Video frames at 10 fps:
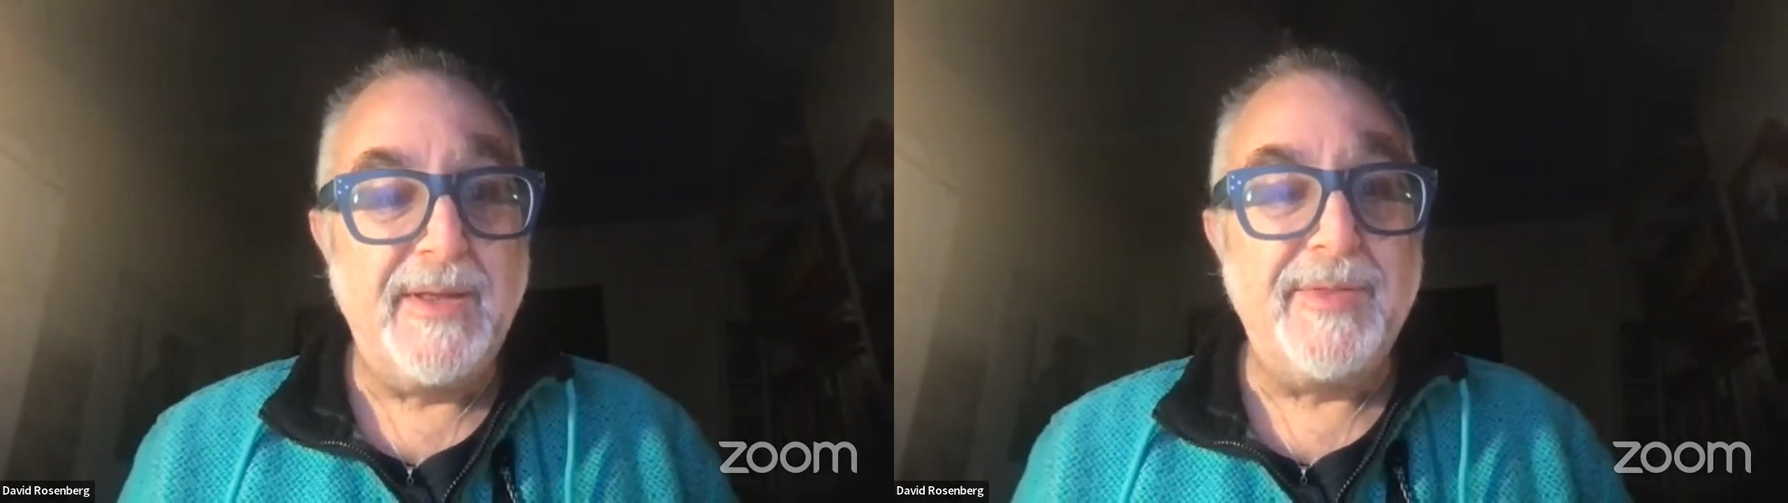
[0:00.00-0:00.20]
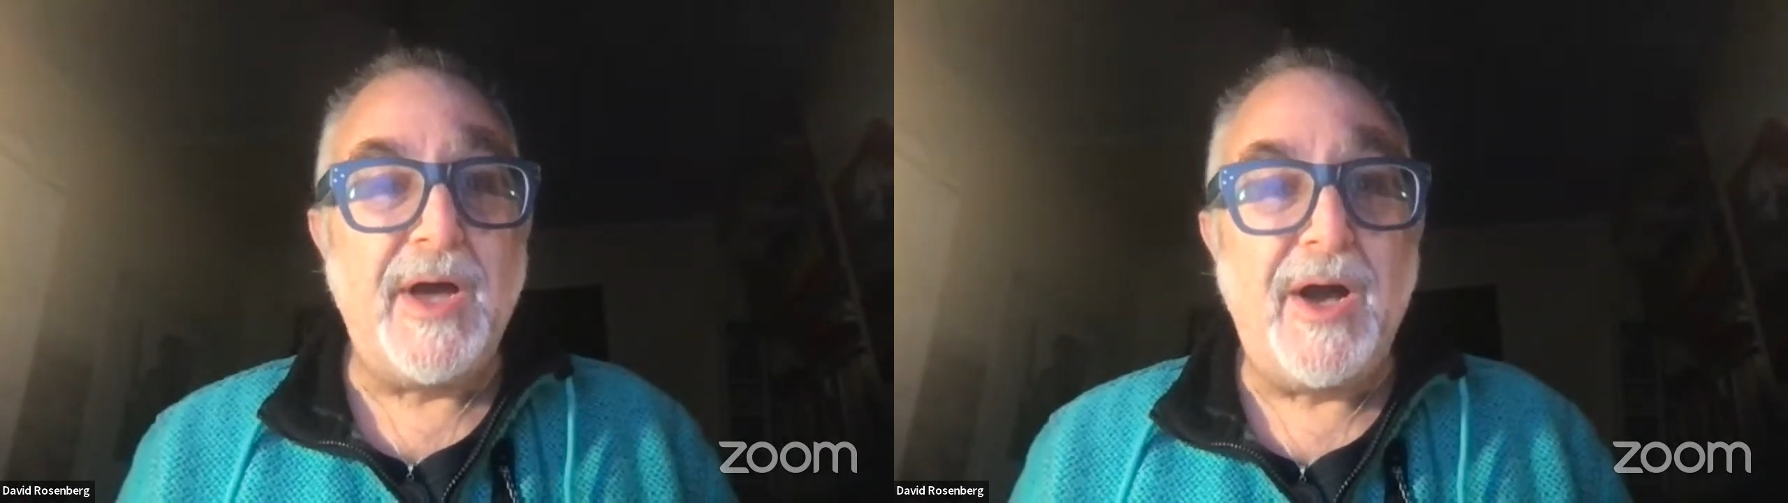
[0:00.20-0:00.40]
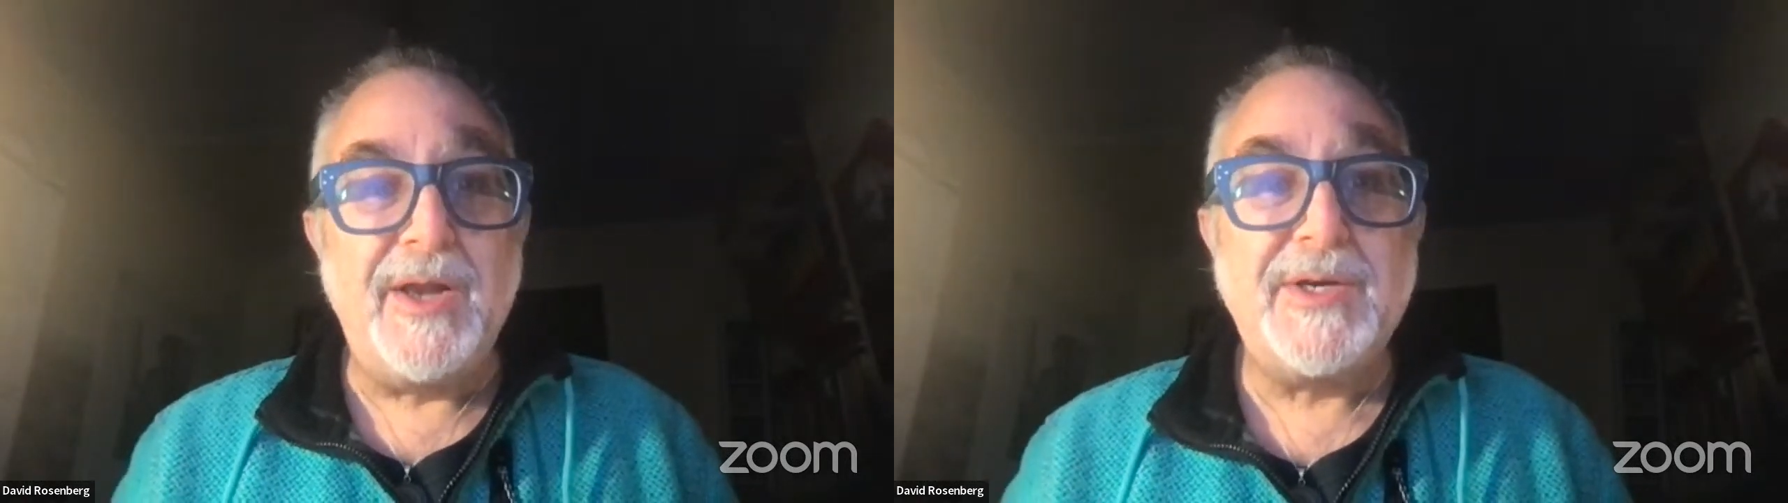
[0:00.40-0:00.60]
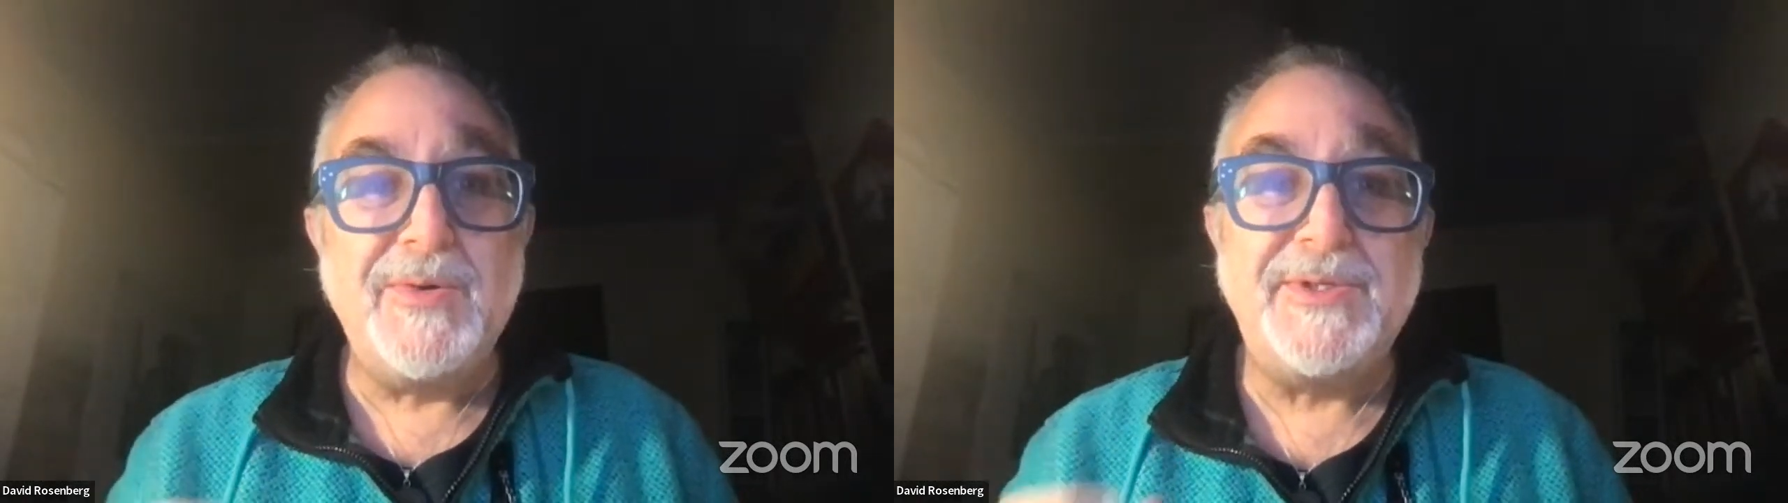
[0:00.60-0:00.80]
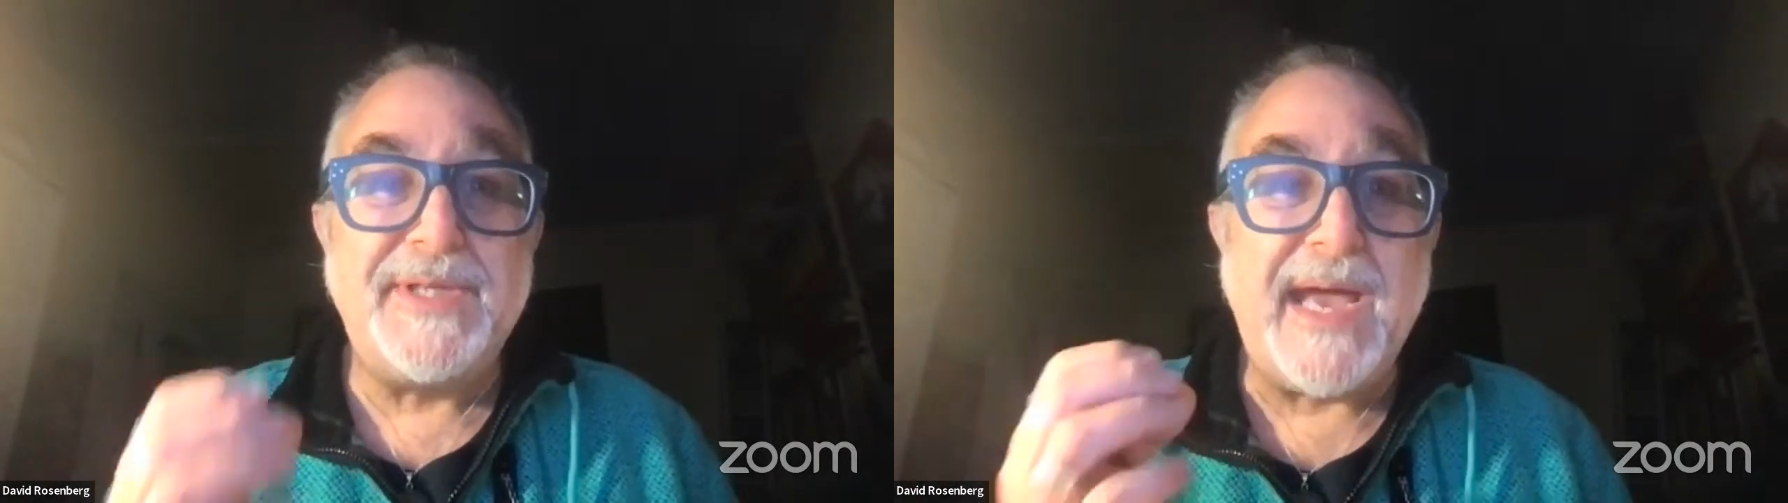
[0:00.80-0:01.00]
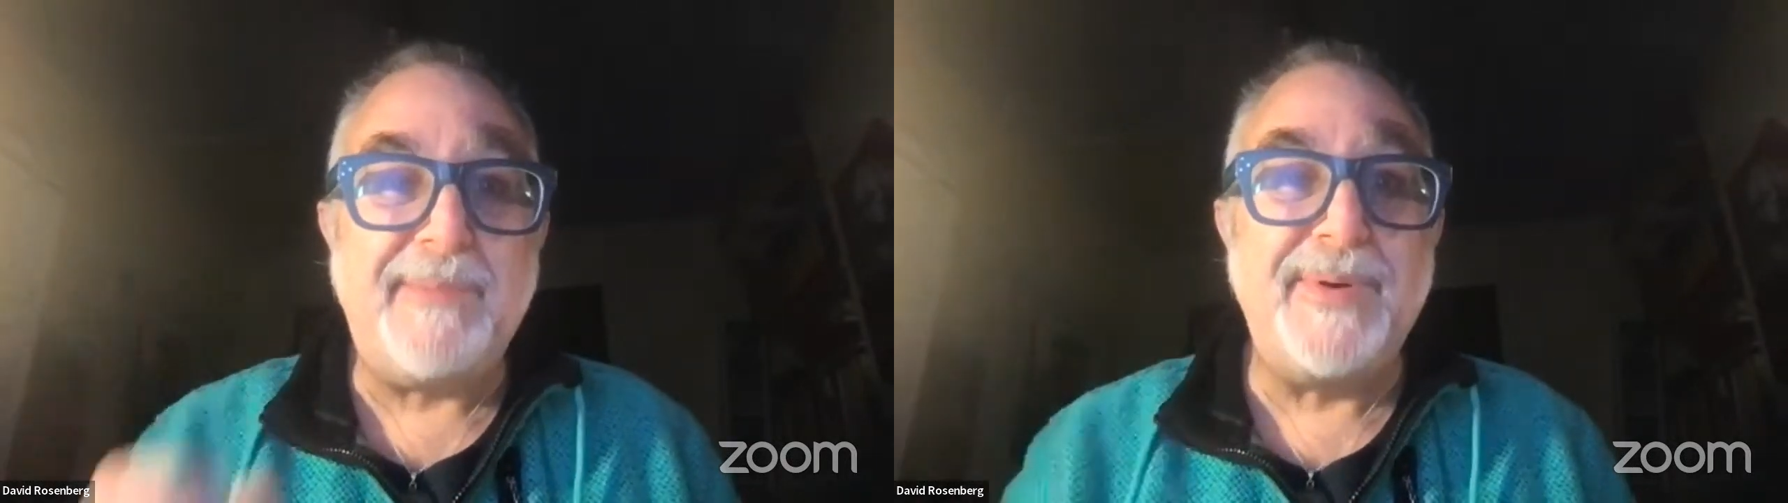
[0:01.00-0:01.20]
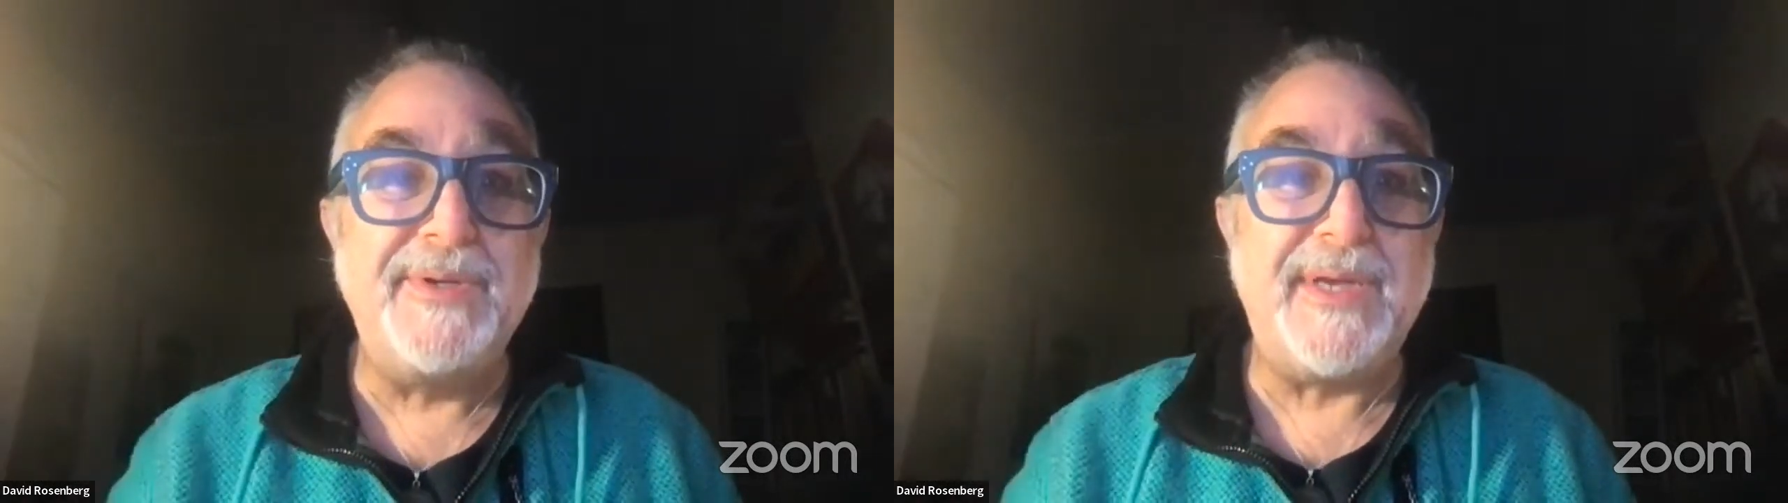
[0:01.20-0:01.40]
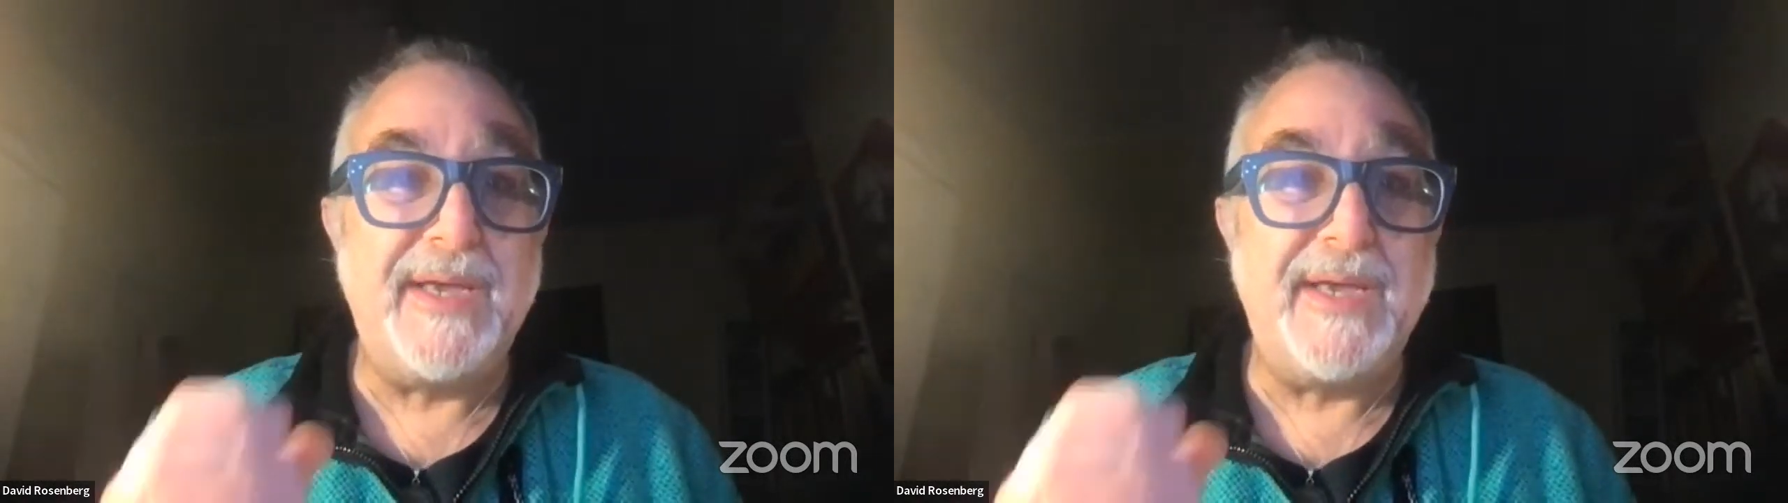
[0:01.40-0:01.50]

The Holocaust happened